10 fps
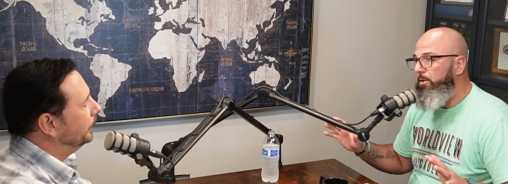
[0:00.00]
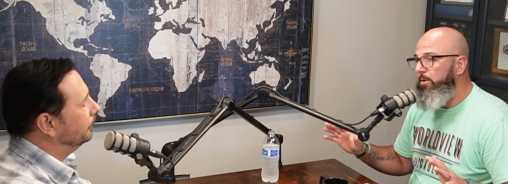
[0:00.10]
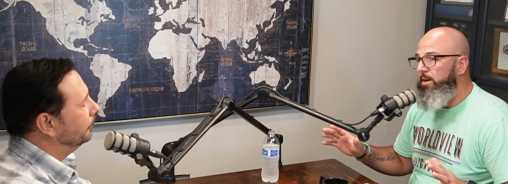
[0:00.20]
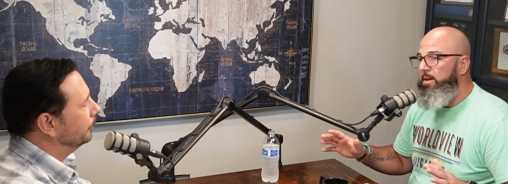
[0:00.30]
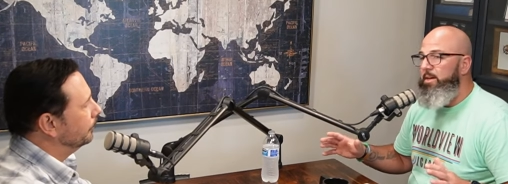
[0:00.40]
Speaker 1: you
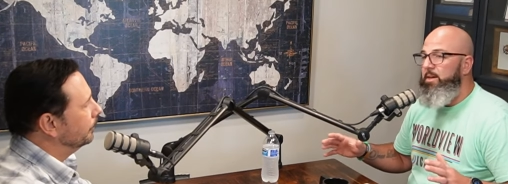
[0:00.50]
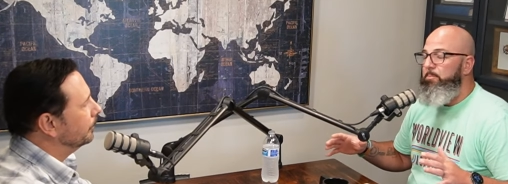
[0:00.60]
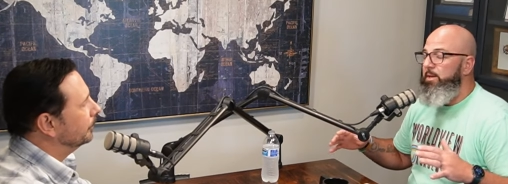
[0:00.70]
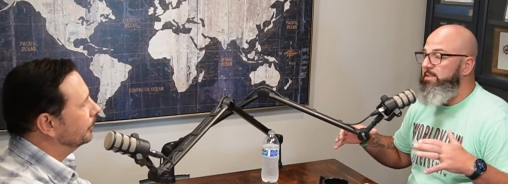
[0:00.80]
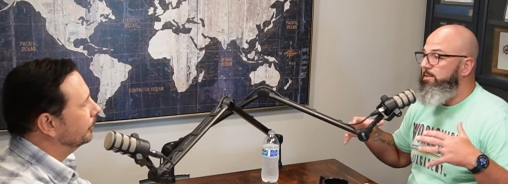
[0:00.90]

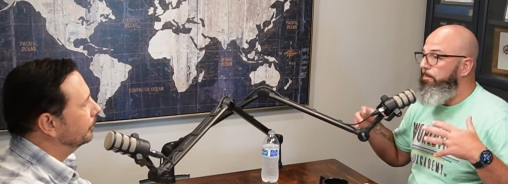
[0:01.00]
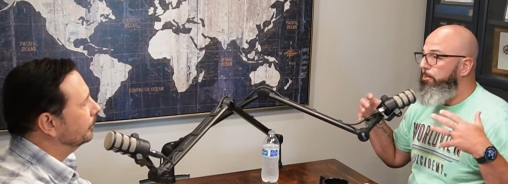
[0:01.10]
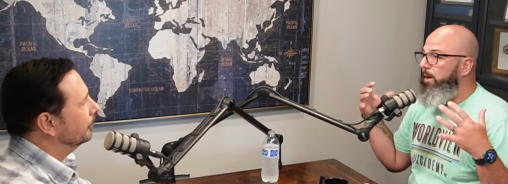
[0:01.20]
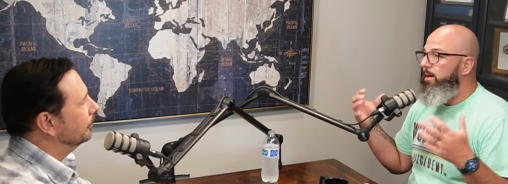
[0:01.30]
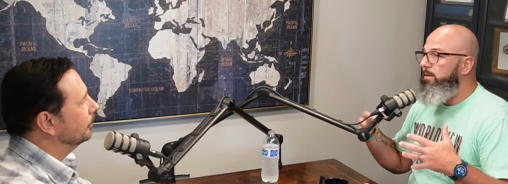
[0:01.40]
but it's a
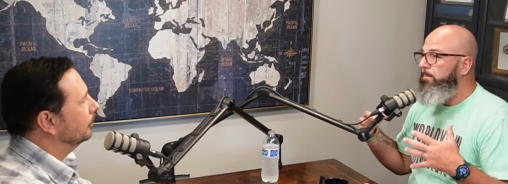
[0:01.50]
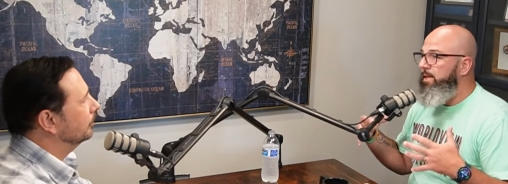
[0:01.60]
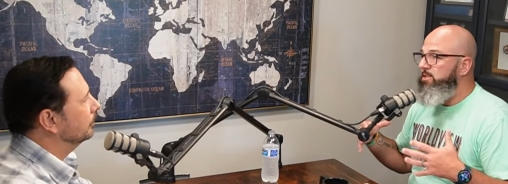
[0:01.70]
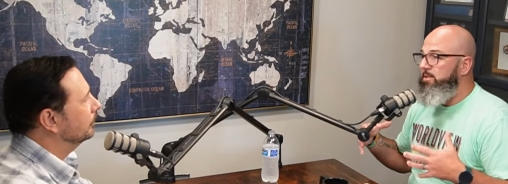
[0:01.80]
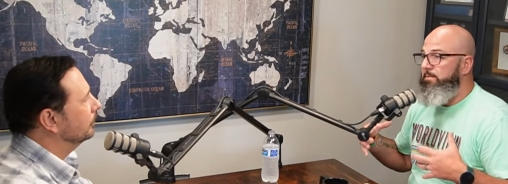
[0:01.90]

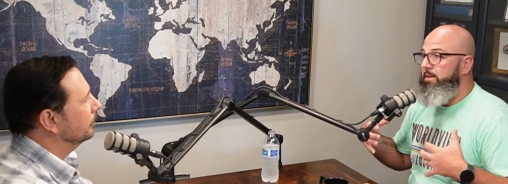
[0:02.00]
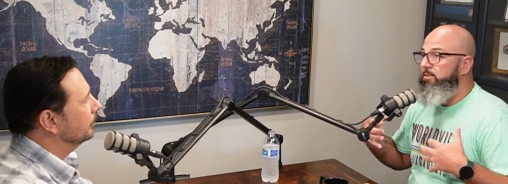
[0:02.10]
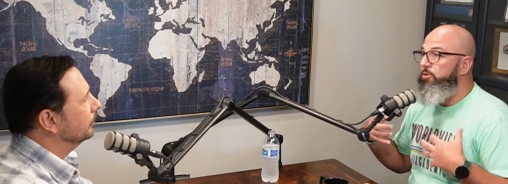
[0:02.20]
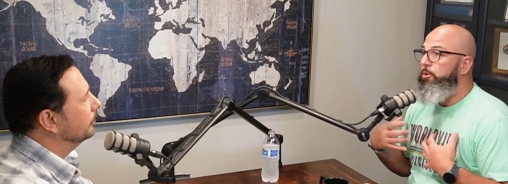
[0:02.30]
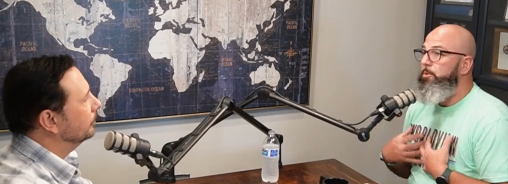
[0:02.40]
proclamation of
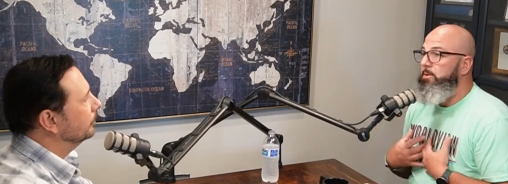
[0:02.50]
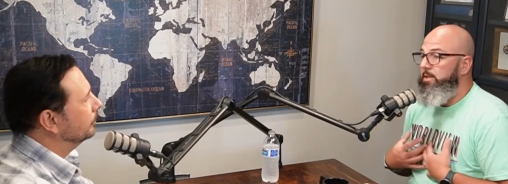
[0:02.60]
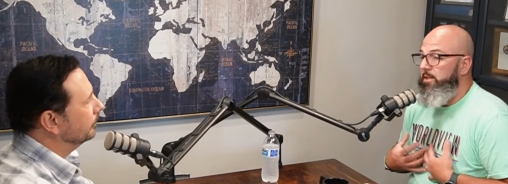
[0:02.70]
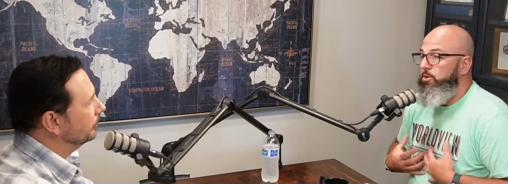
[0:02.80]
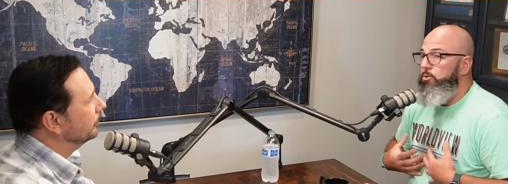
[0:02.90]
internally
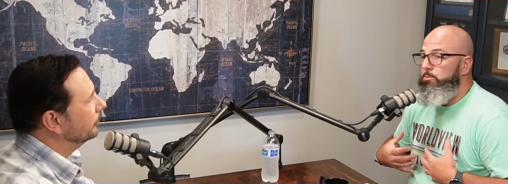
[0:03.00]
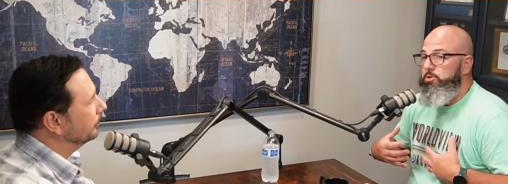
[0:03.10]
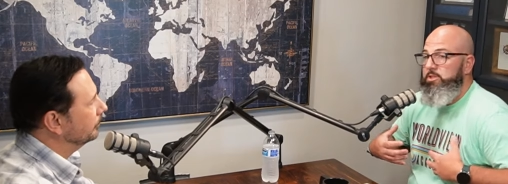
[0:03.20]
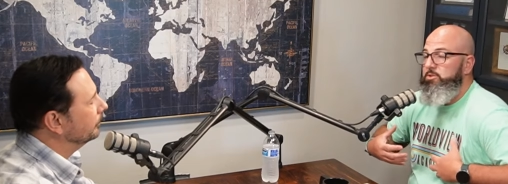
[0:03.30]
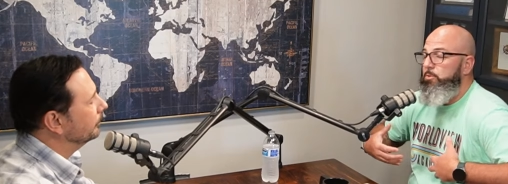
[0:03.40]
you
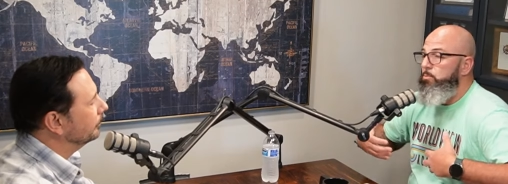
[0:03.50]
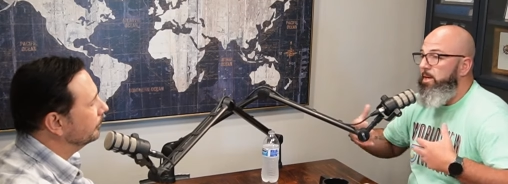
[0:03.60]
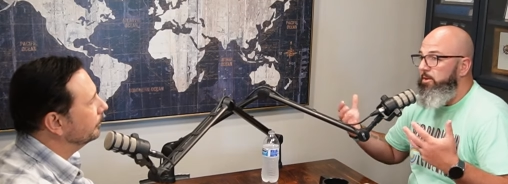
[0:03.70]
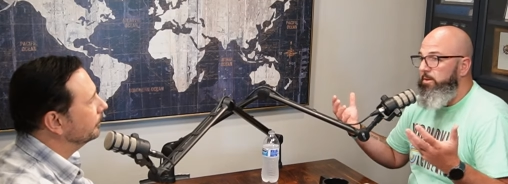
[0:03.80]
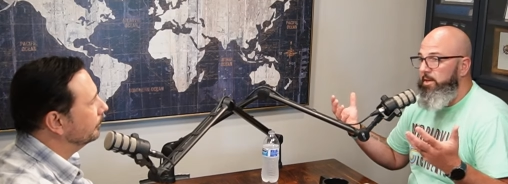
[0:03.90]
just
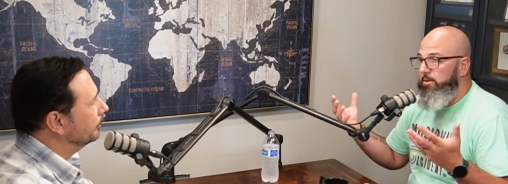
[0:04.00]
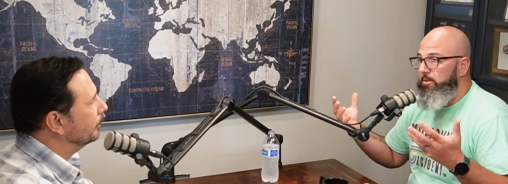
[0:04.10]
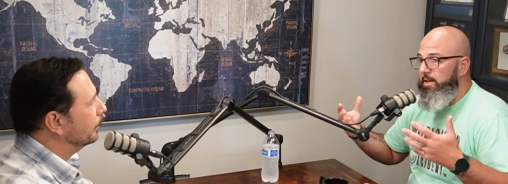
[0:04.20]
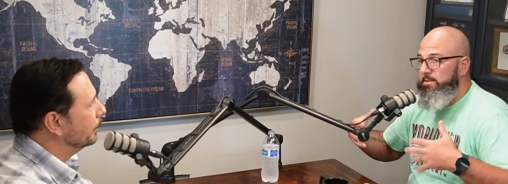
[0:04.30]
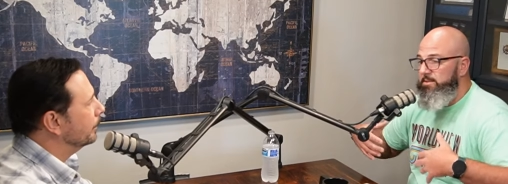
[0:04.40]
surrendering to
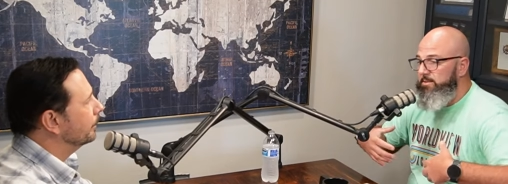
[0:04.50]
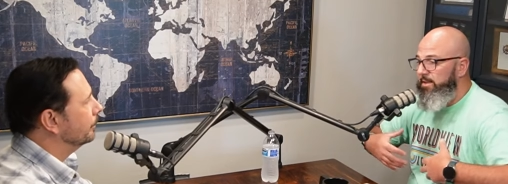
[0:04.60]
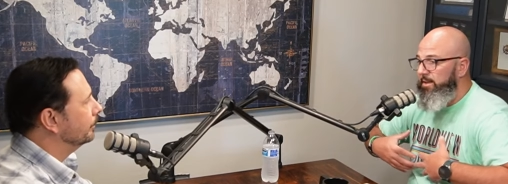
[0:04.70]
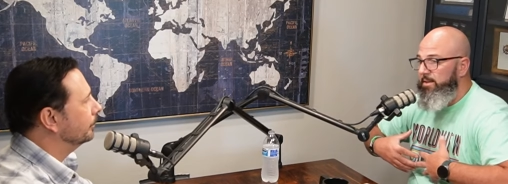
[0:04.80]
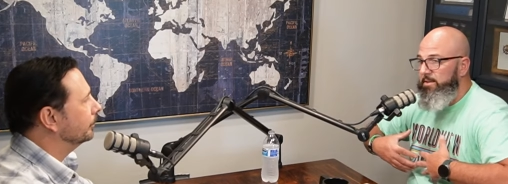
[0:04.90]
Christ and
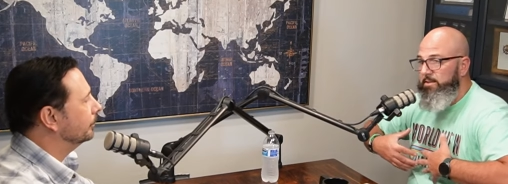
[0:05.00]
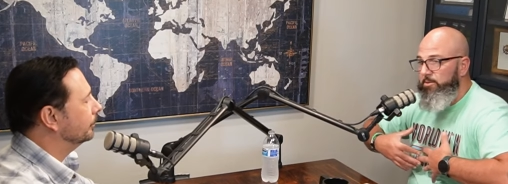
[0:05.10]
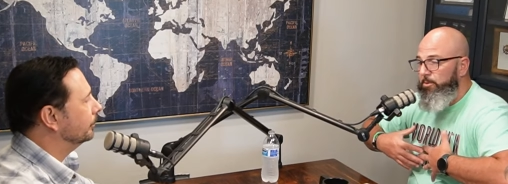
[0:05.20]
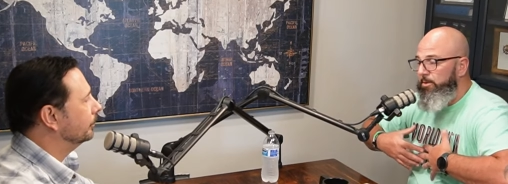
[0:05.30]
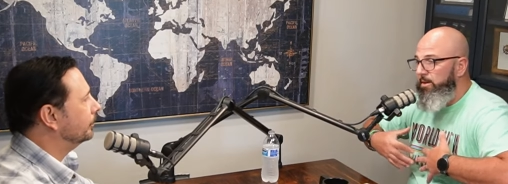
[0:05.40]
saying,
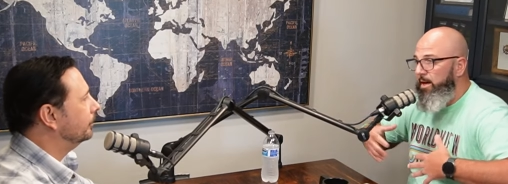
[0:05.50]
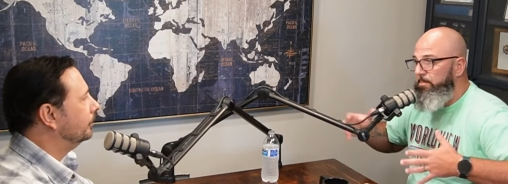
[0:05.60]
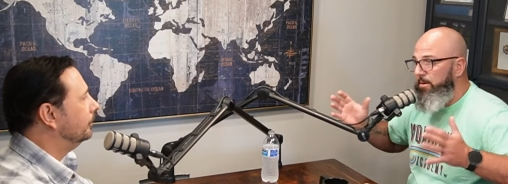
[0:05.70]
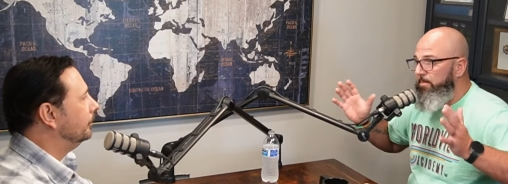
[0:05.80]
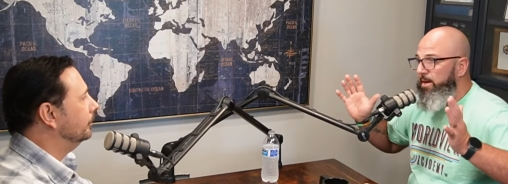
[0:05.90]
Lord, not
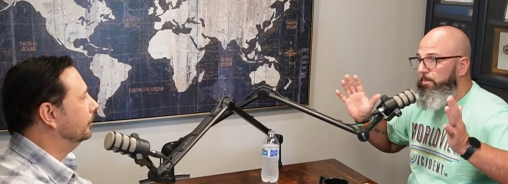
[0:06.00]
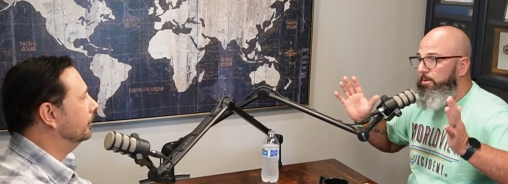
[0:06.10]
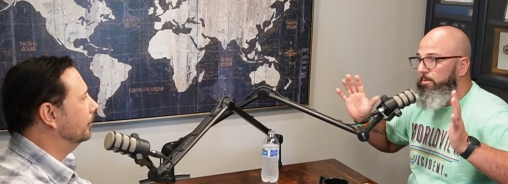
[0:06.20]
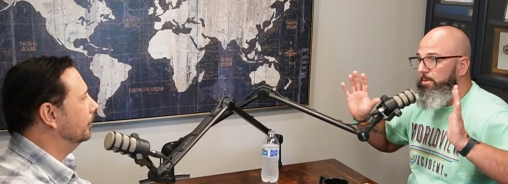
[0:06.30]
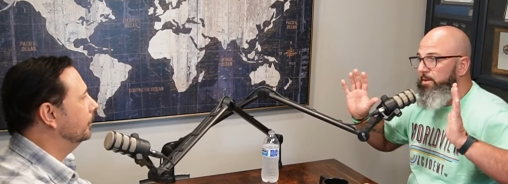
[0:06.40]
by my
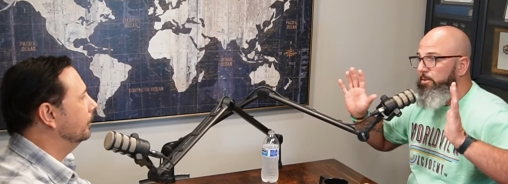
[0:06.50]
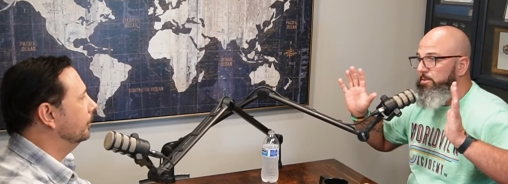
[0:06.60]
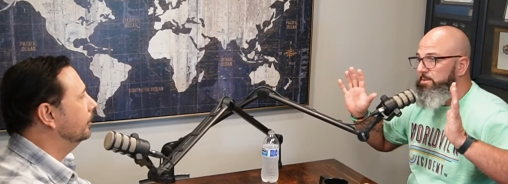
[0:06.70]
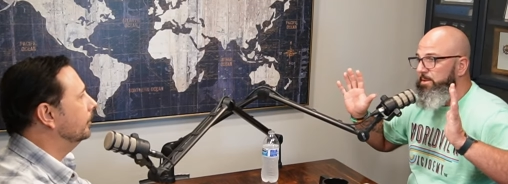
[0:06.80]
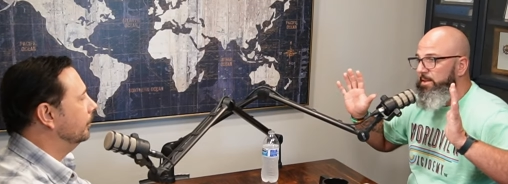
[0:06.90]
will, but
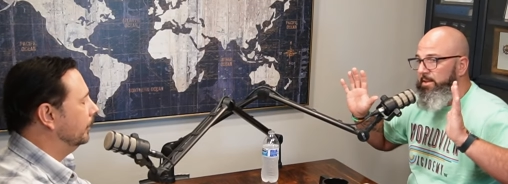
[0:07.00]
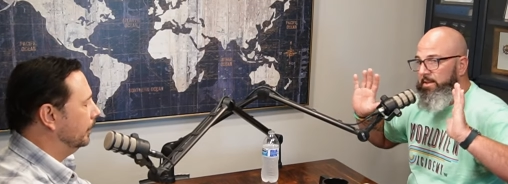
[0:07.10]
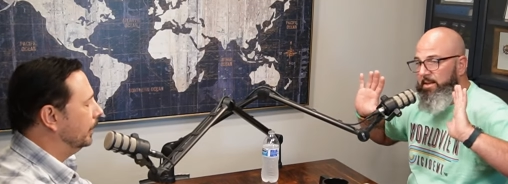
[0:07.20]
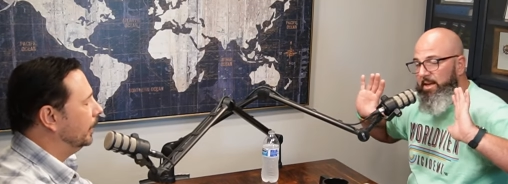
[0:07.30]
yours be done.